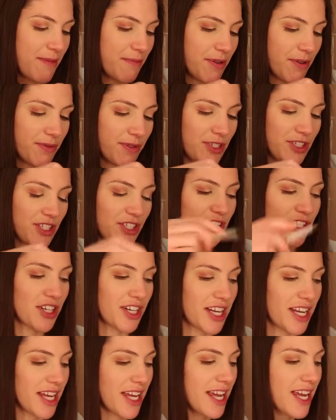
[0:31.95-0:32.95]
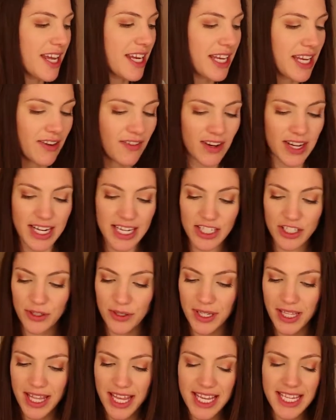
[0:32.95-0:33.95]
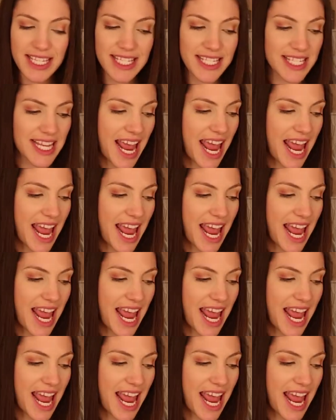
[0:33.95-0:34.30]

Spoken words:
But we're just gonna get right into this,